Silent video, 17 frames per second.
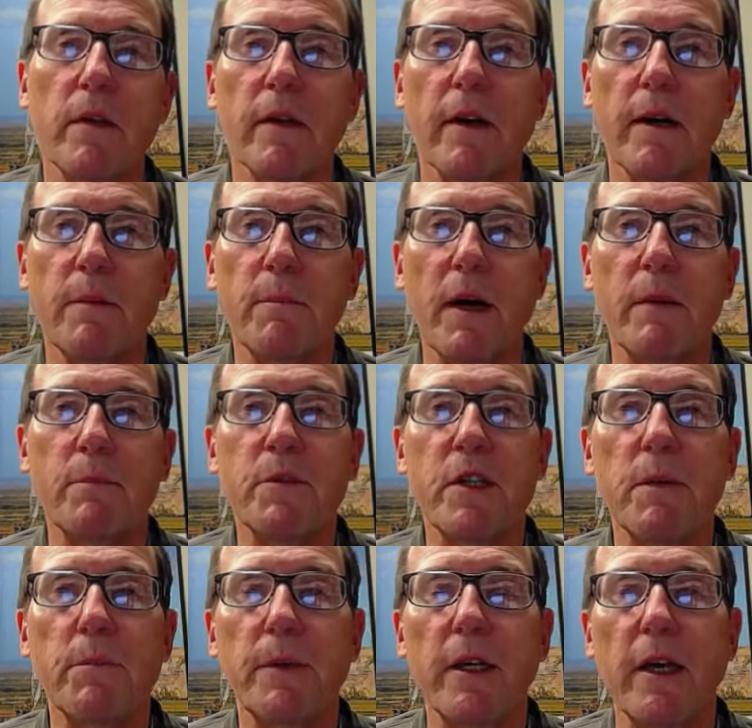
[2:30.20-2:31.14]
I'm Bob
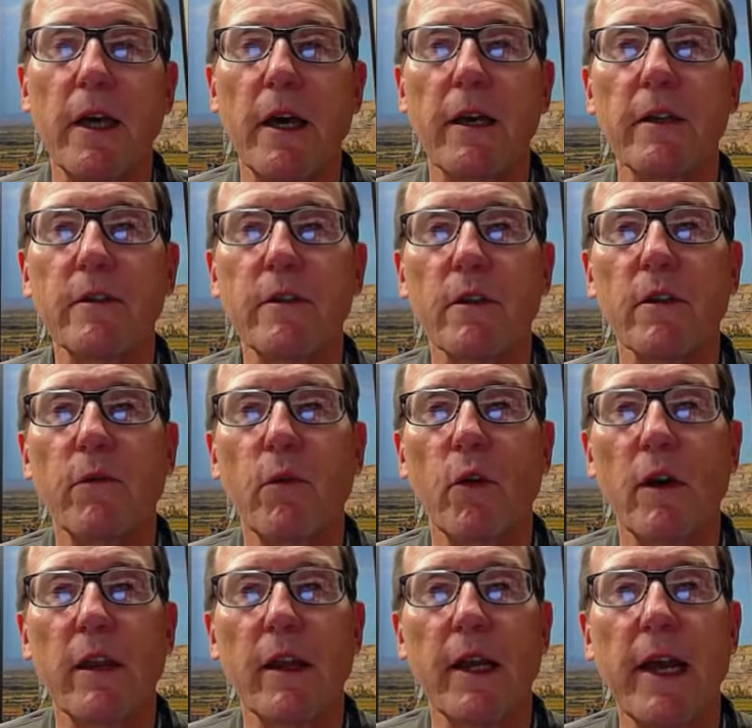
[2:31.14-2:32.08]
Tippy, editor of
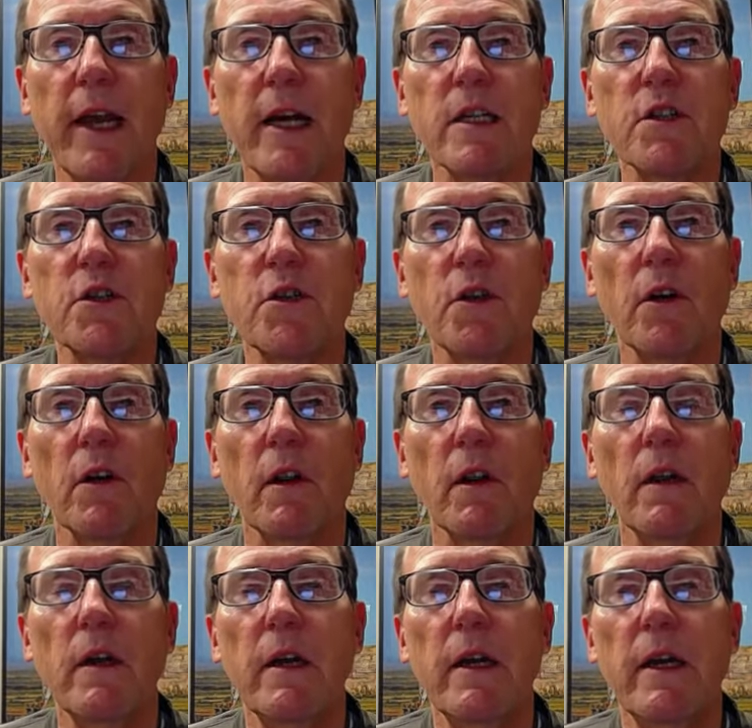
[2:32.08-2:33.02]
Oil and Gas
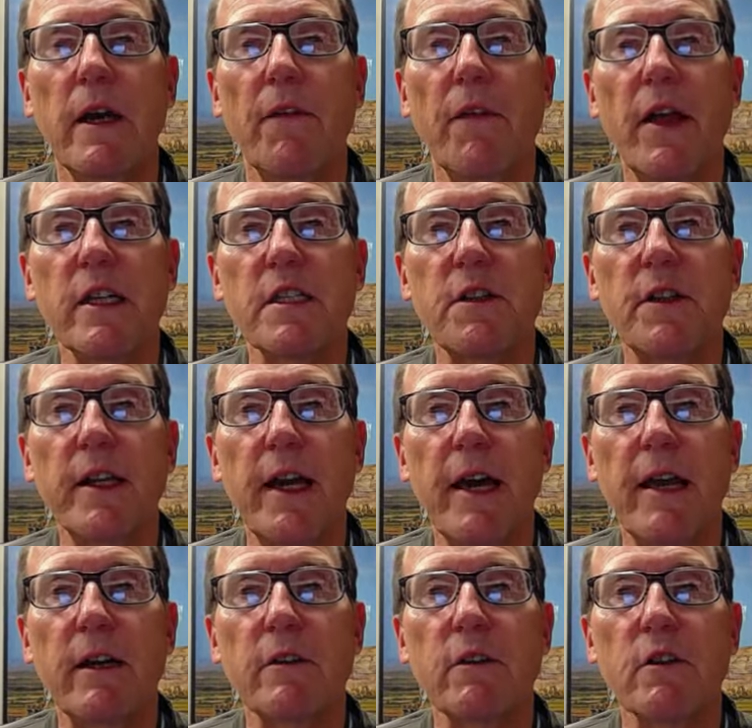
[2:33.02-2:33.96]
Journal, and that's
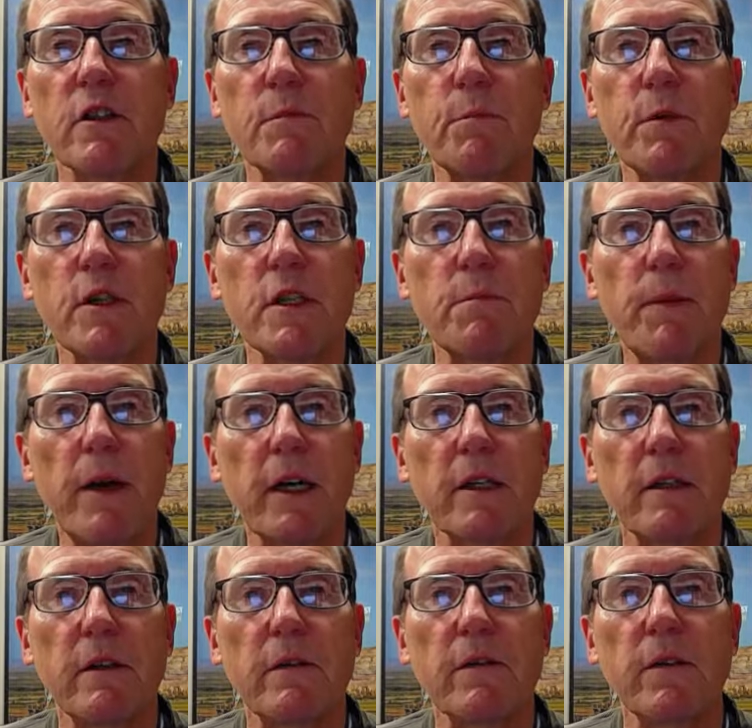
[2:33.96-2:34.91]
The Editor's
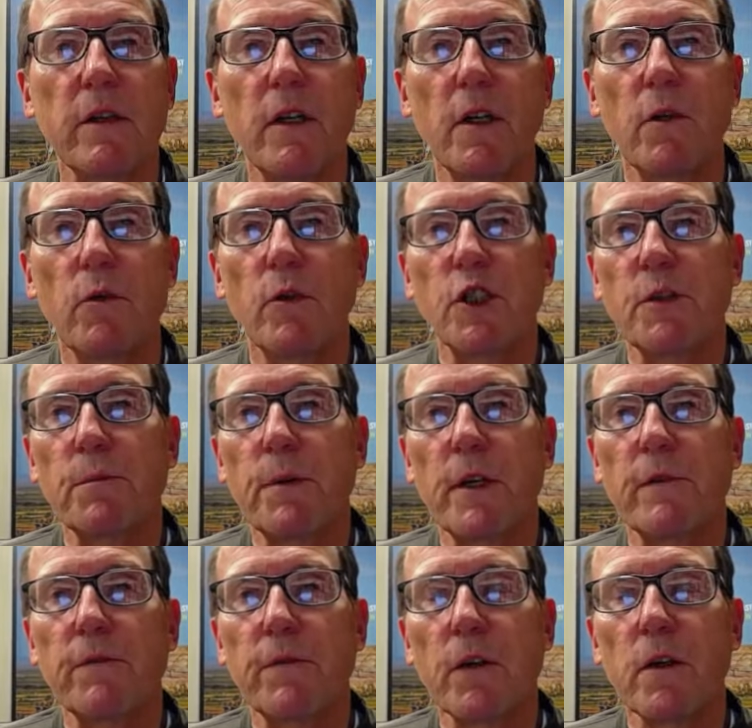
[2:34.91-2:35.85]
Perspective, which
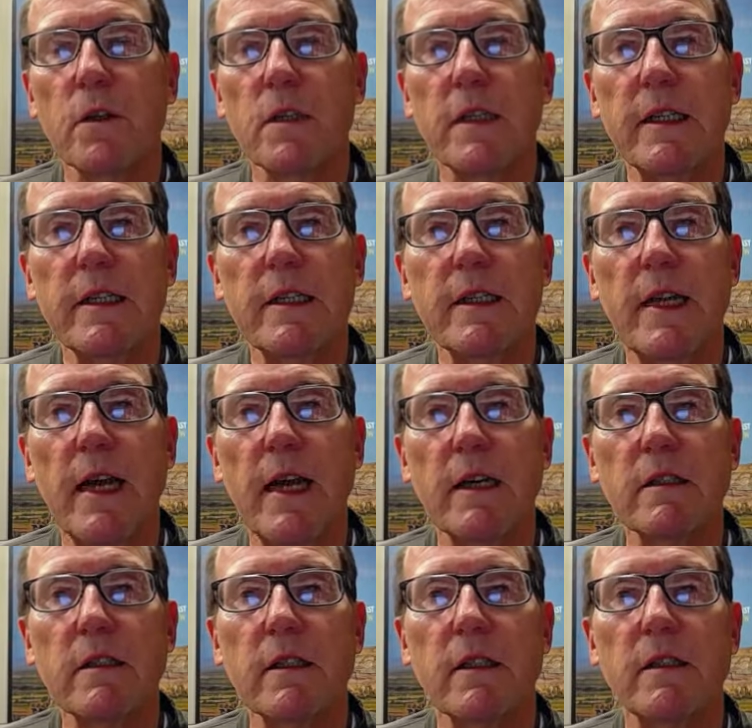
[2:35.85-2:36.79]
appeared first in
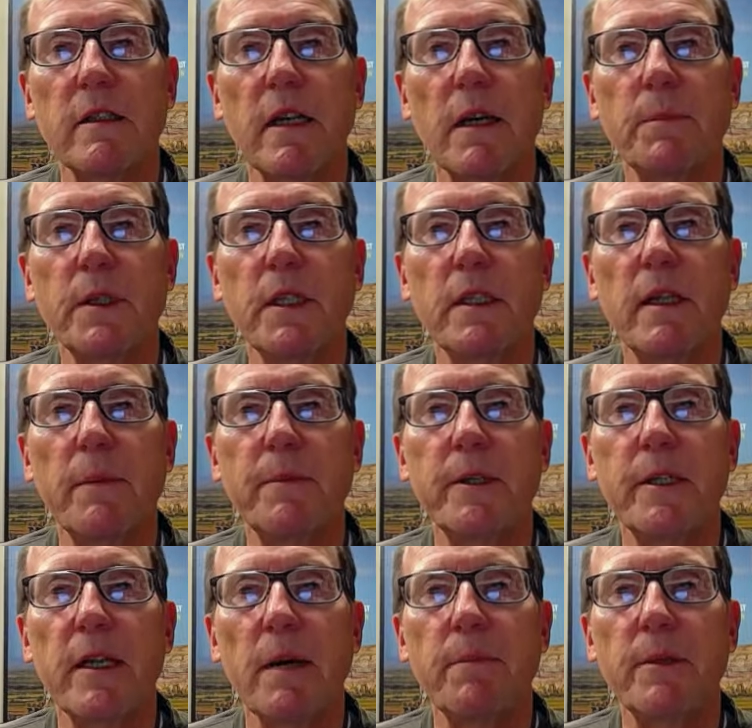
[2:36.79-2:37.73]
text at
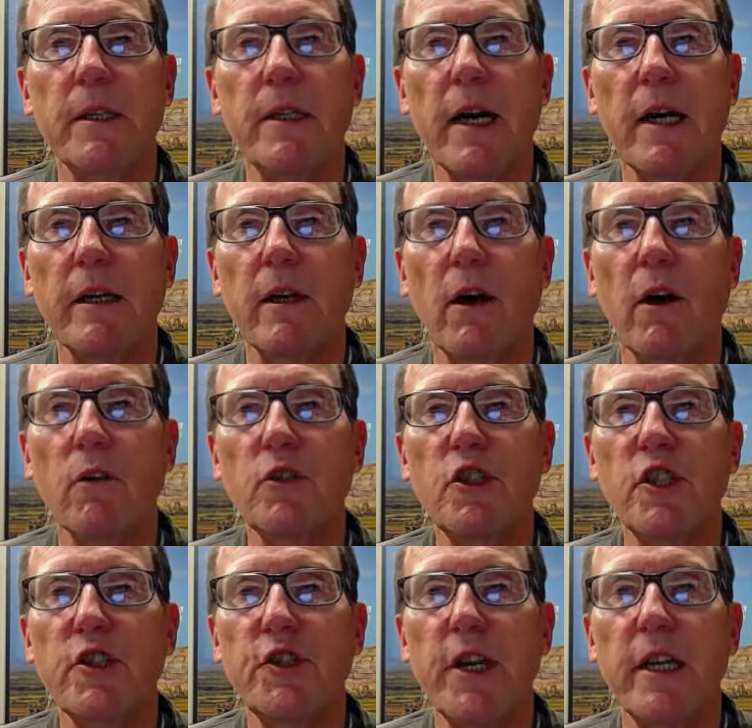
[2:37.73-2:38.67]

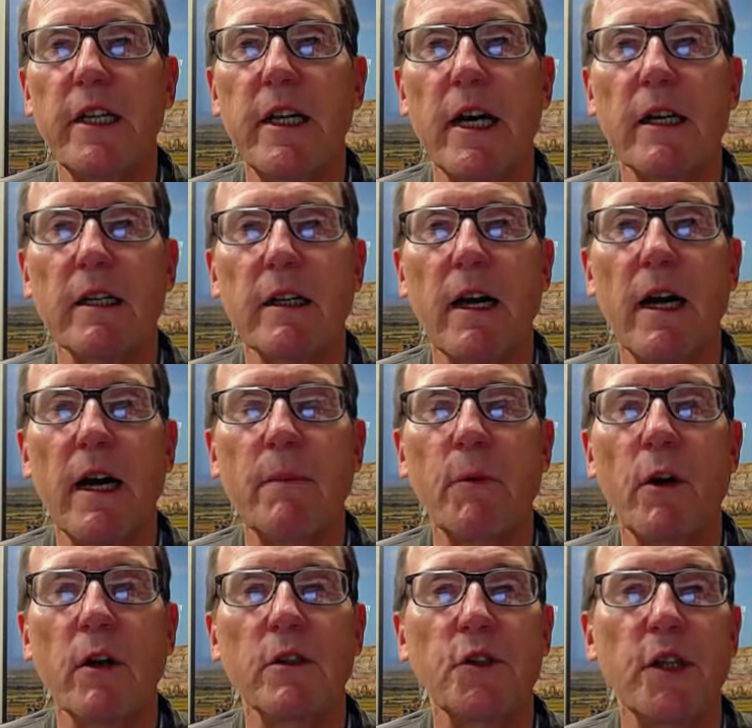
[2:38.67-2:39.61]

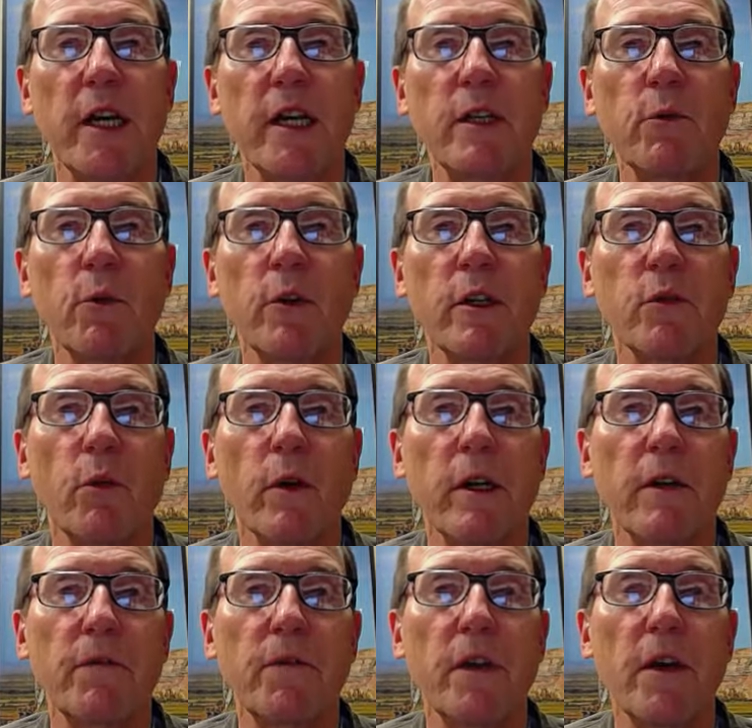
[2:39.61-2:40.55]
www.ogj.com on January
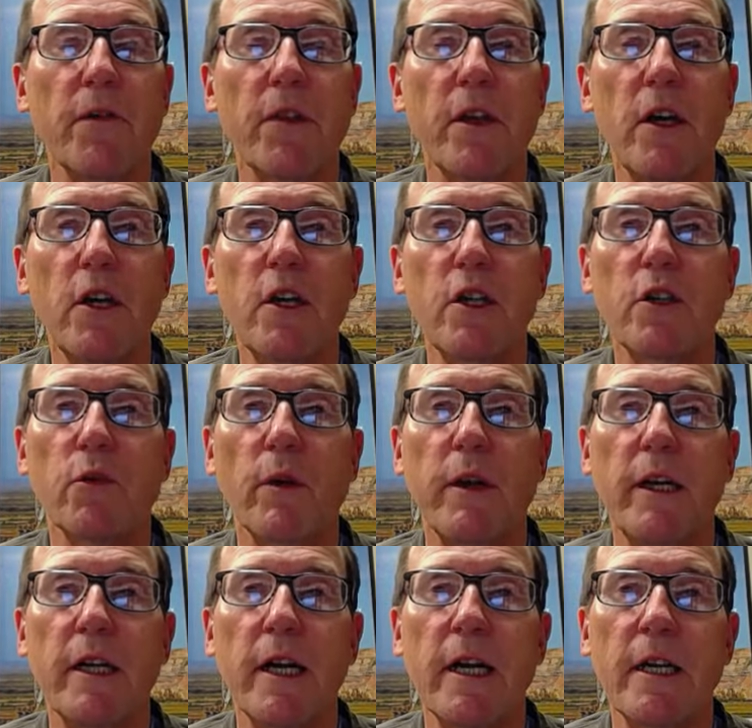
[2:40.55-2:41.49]
25th,
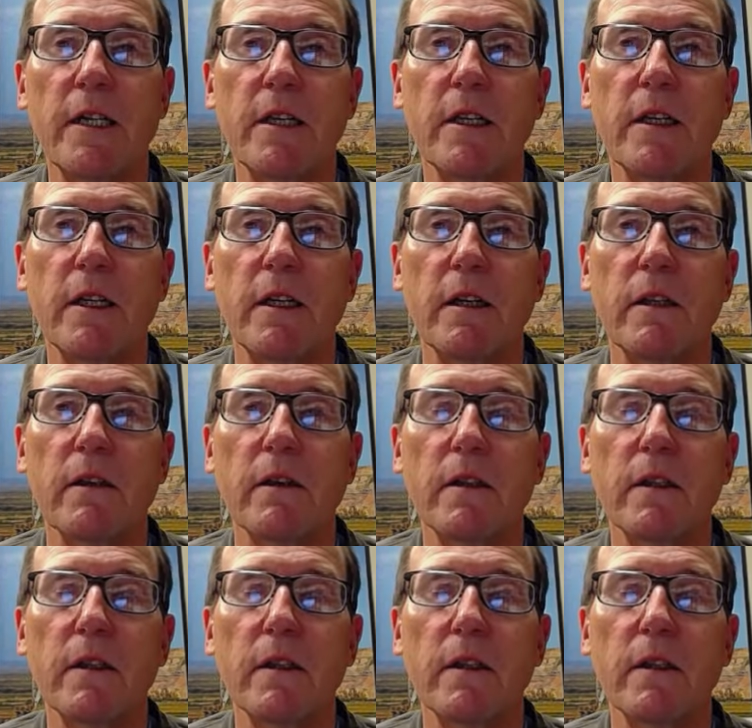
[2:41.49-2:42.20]
2019.